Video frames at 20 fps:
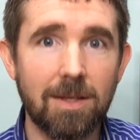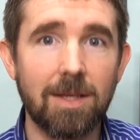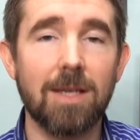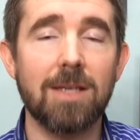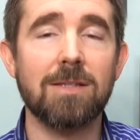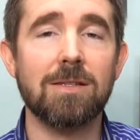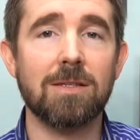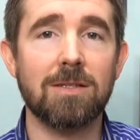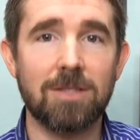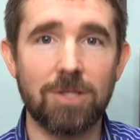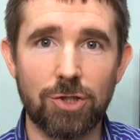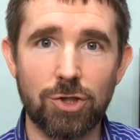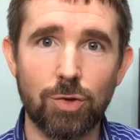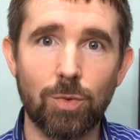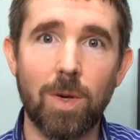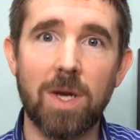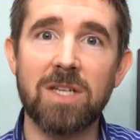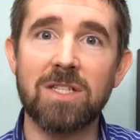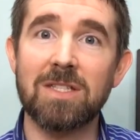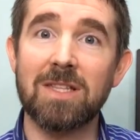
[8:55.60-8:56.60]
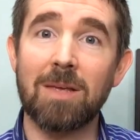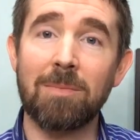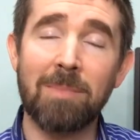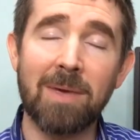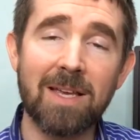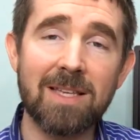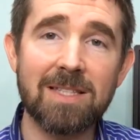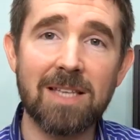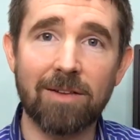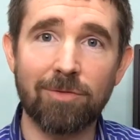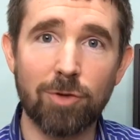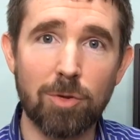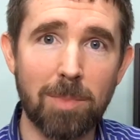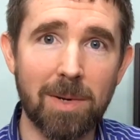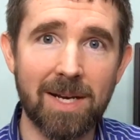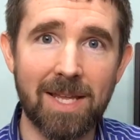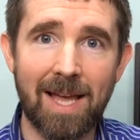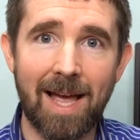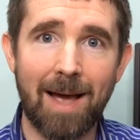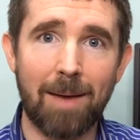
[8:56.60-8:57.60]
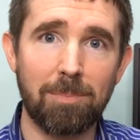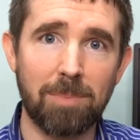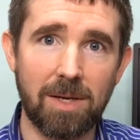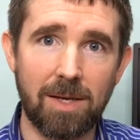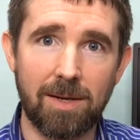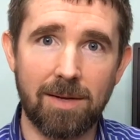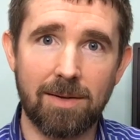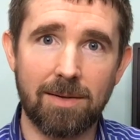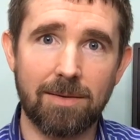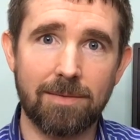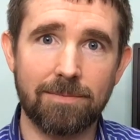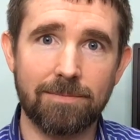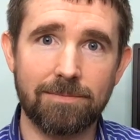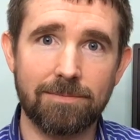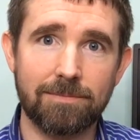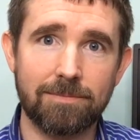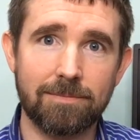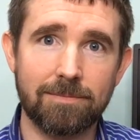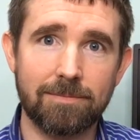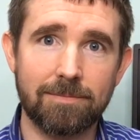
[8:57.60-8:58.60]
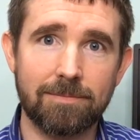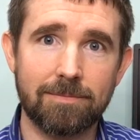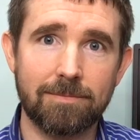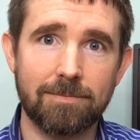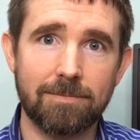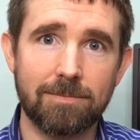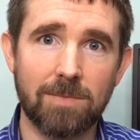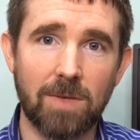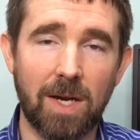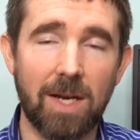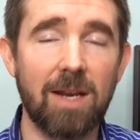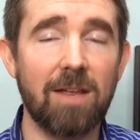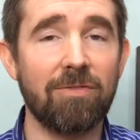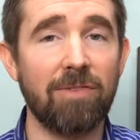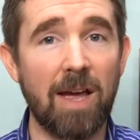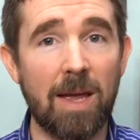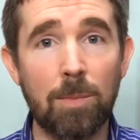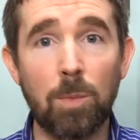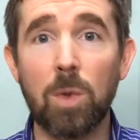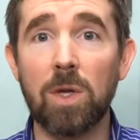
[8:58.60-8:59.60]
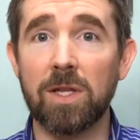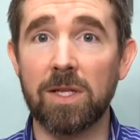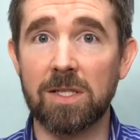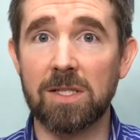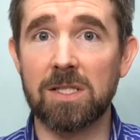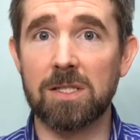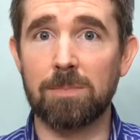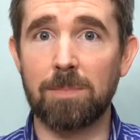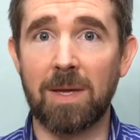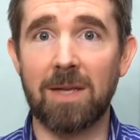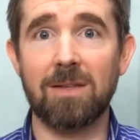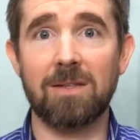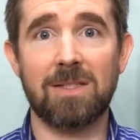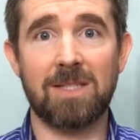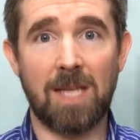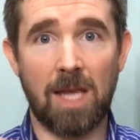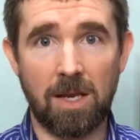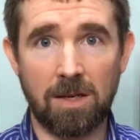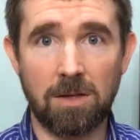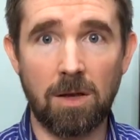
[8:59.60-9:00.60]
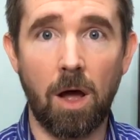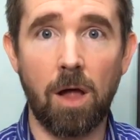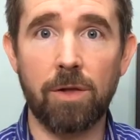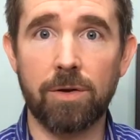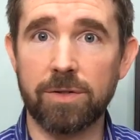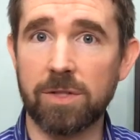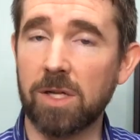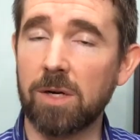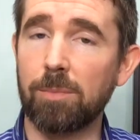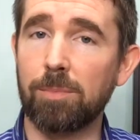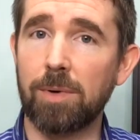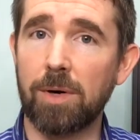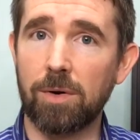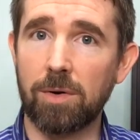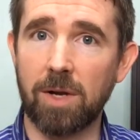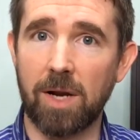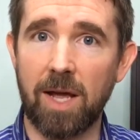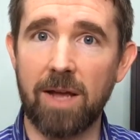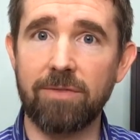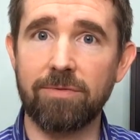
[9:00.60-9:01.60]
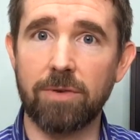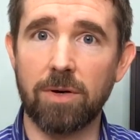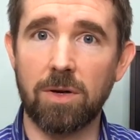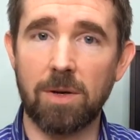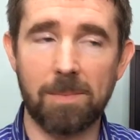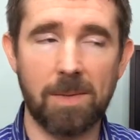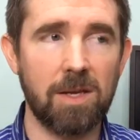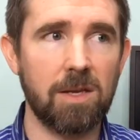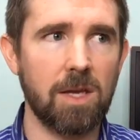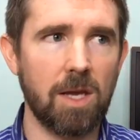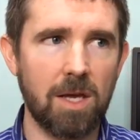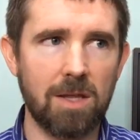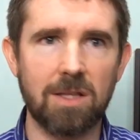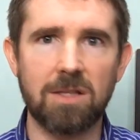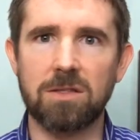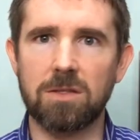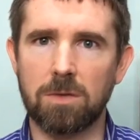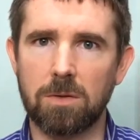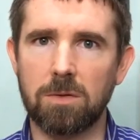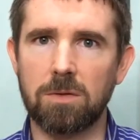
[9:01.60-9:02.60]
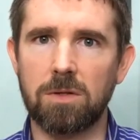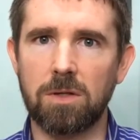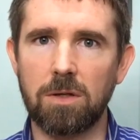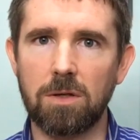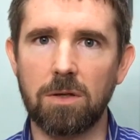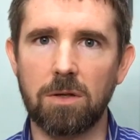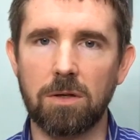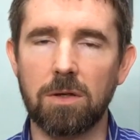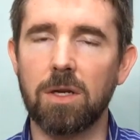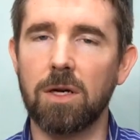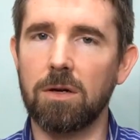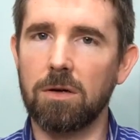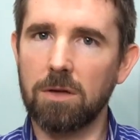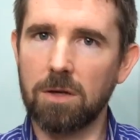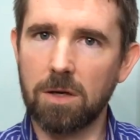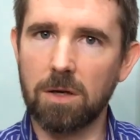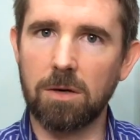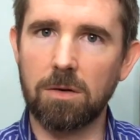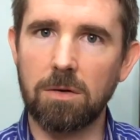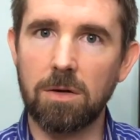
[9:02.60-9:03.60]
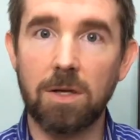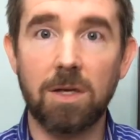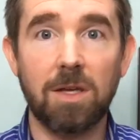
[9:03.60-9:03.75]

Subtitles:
is a situation that makes everybody happy. Right? If I'm willing to spend $10 on a broken iPhone, I'm like, yeah, that's a good deal. Here you go.